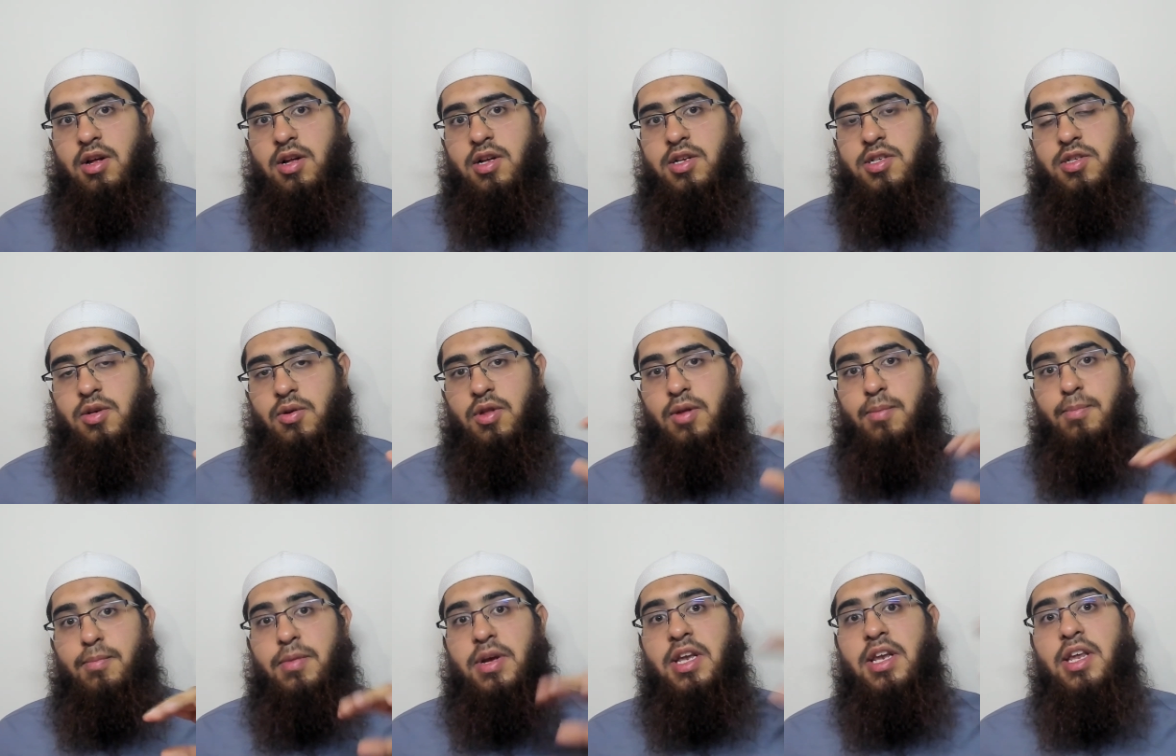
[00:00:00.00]
So the
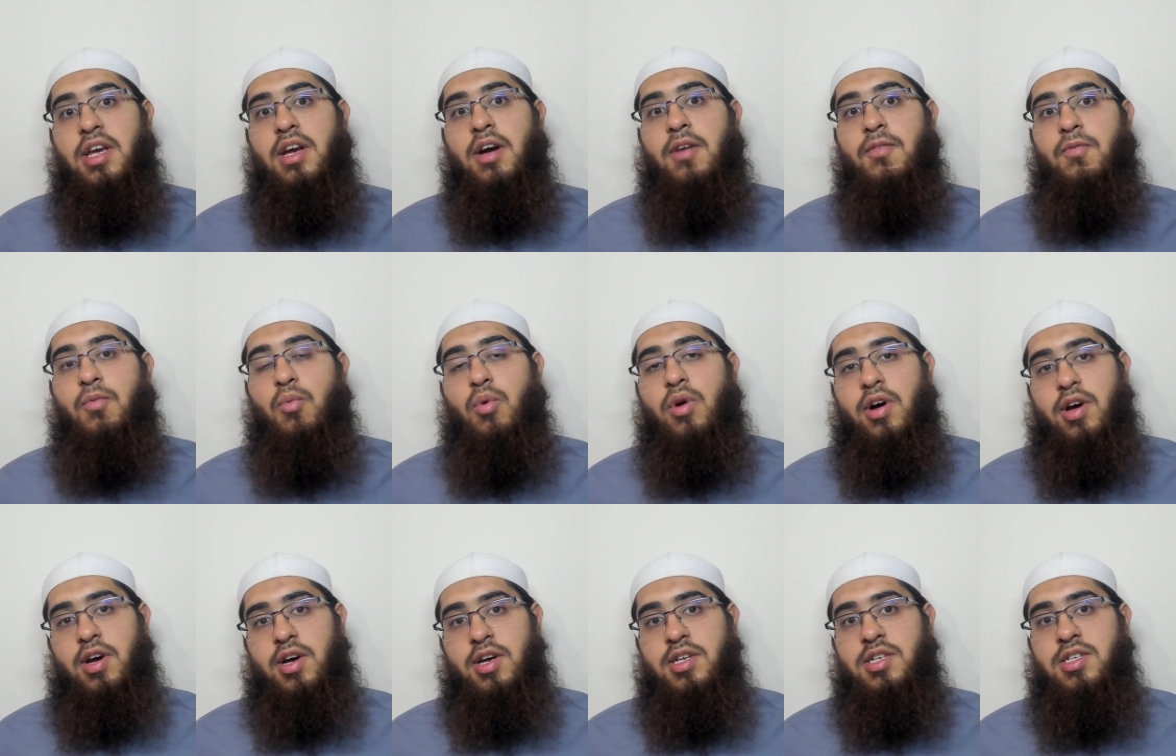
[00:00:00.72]
meaning of
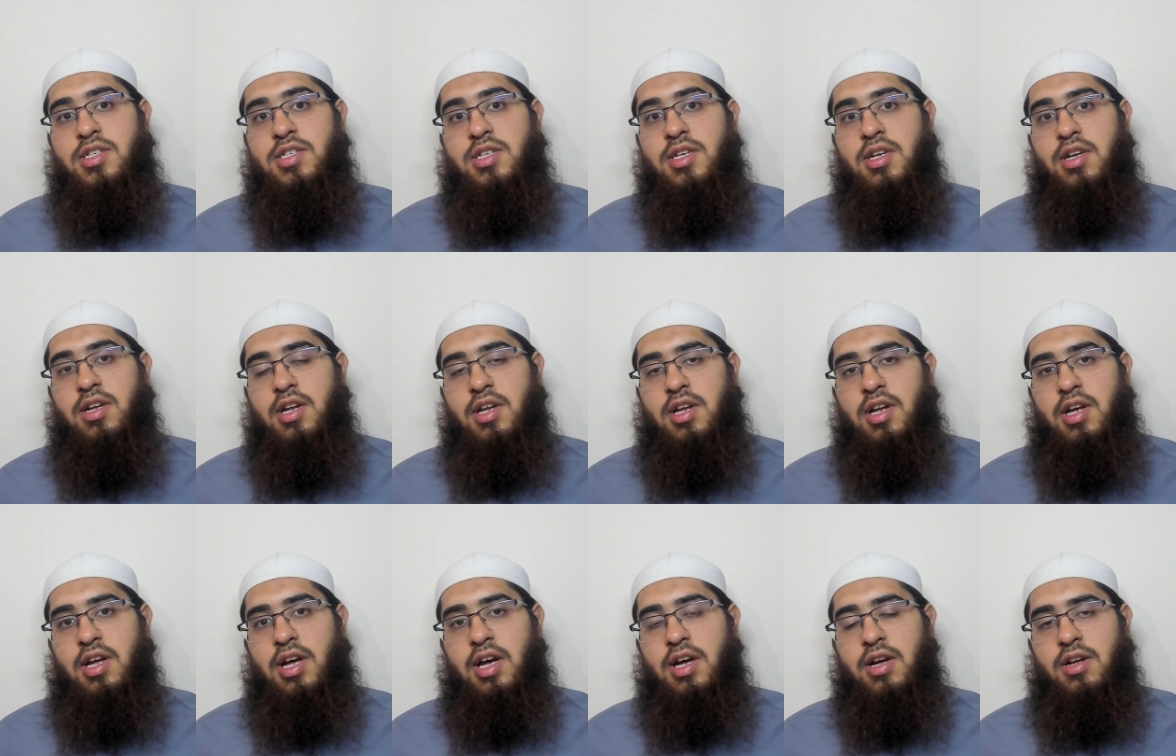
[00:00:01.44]
words,
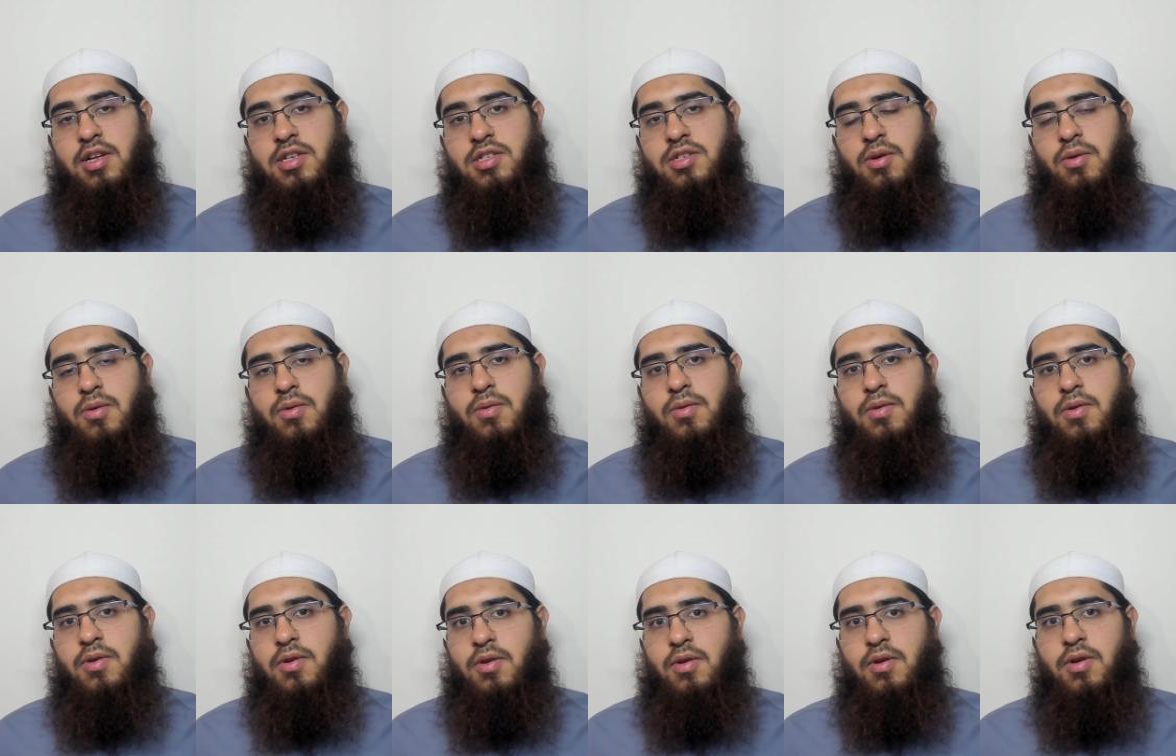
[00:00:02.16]

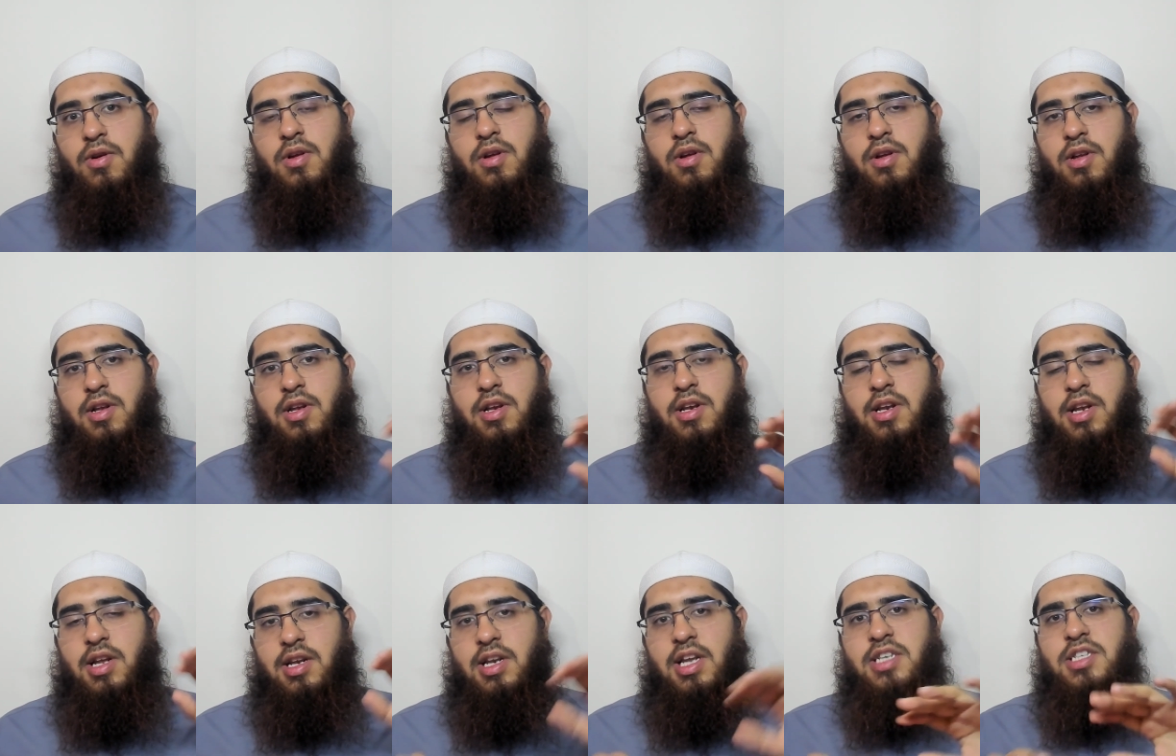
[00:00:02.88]
so
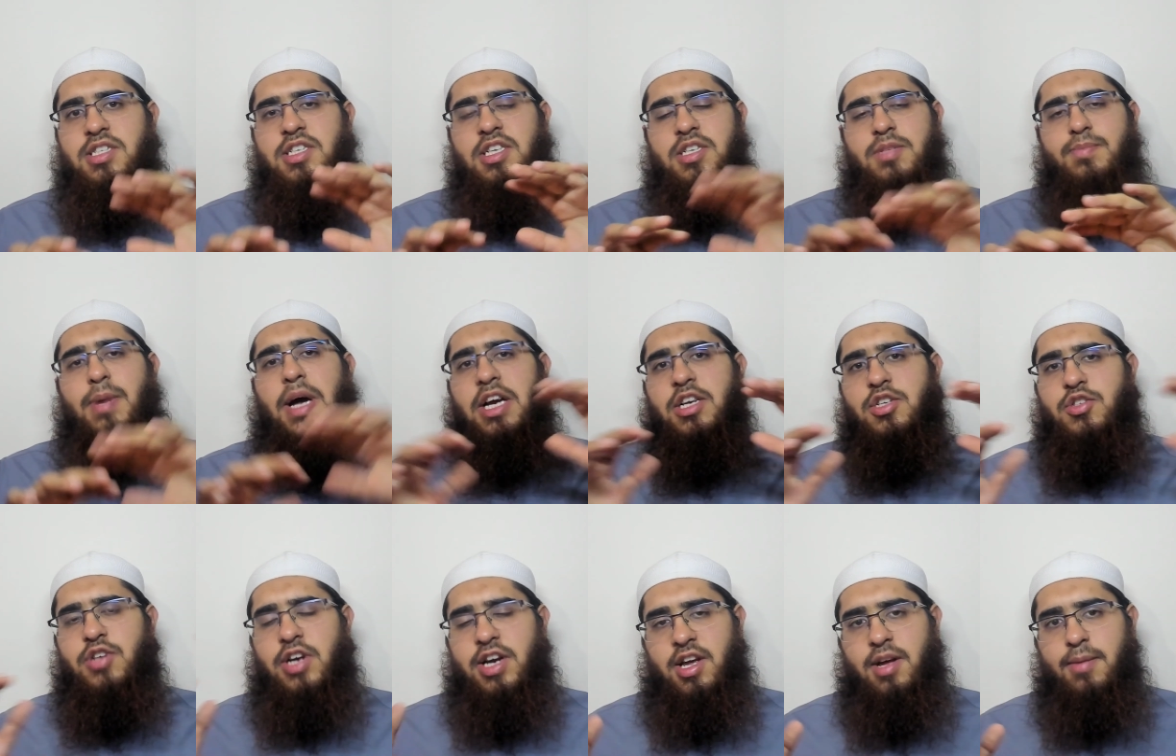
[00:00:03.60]
let's just
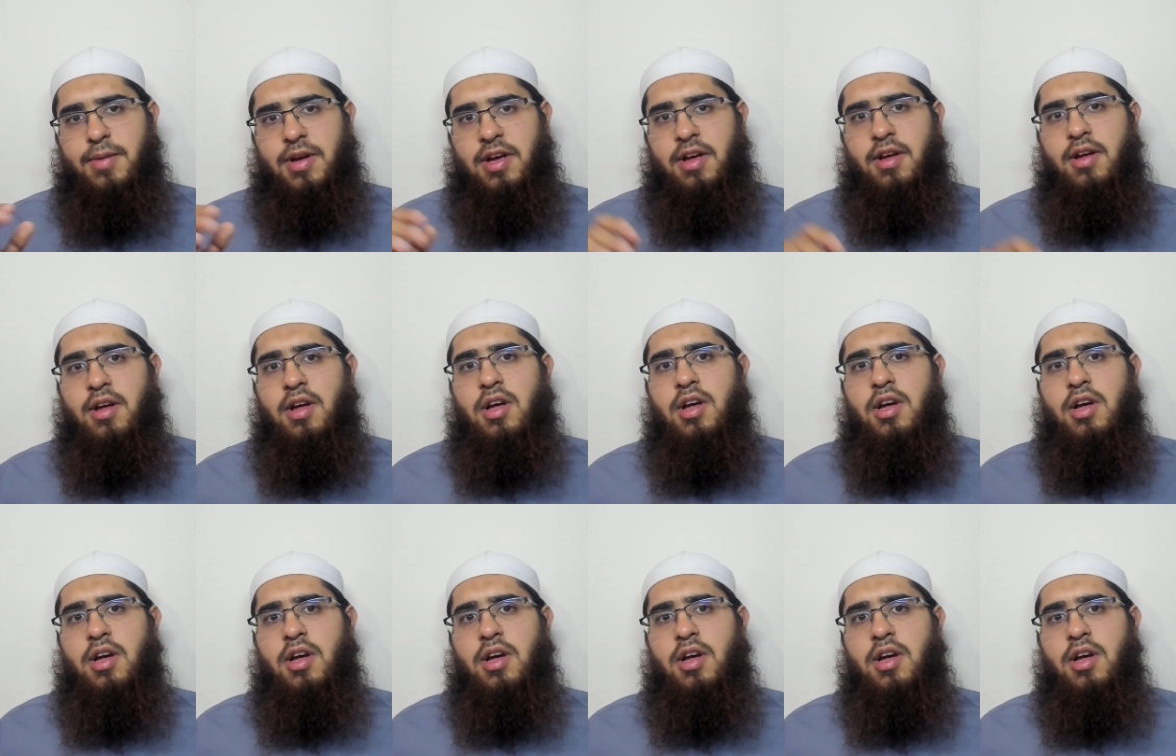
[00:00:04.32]
backtrack a bit.